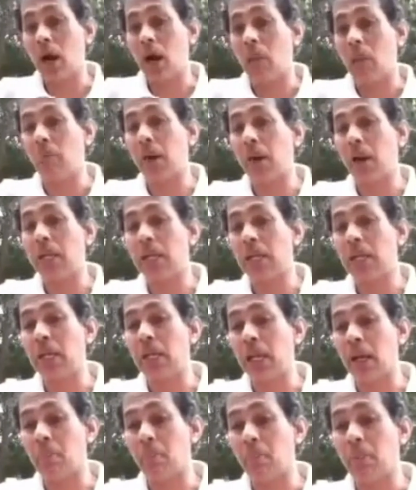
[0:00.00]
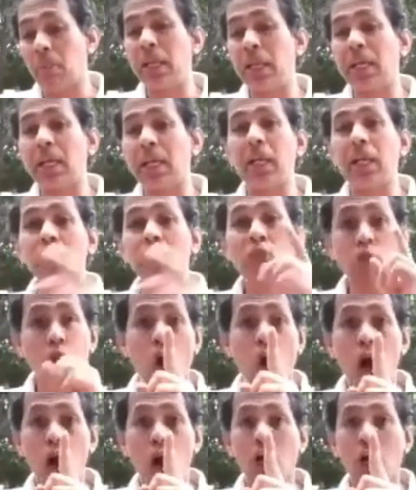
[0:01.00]
a particular, a particular
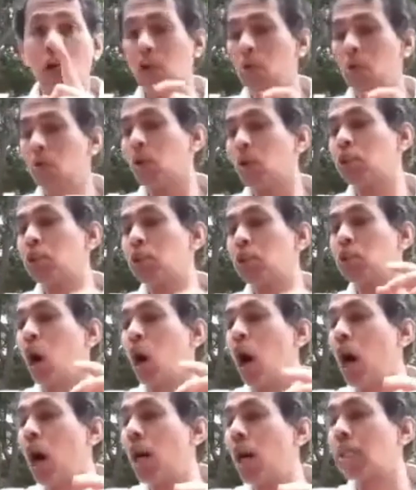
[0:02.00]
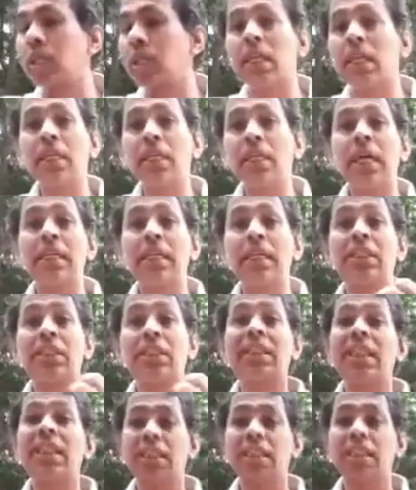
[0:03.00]
song was shot in a
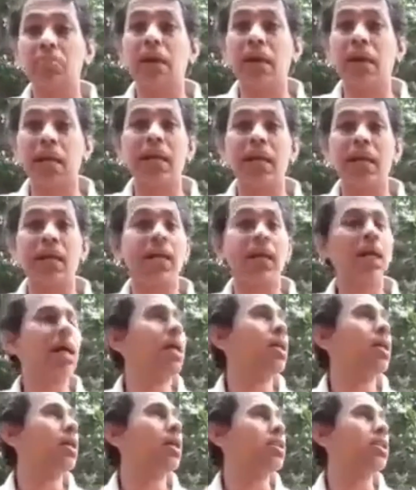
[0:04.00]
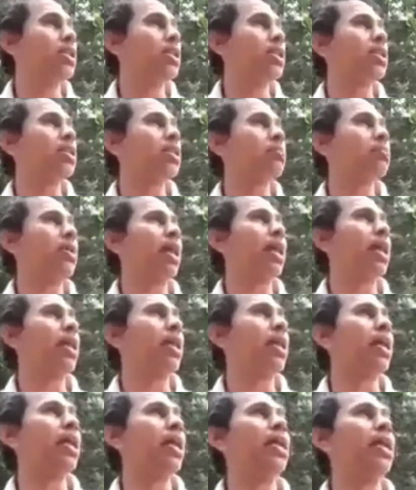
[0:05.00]
Sheesh Mahal. Sheesh Mahal
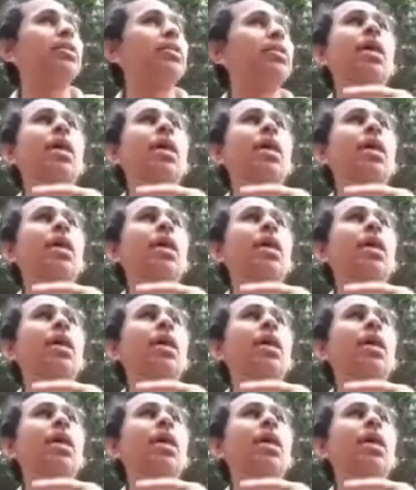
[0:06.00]
is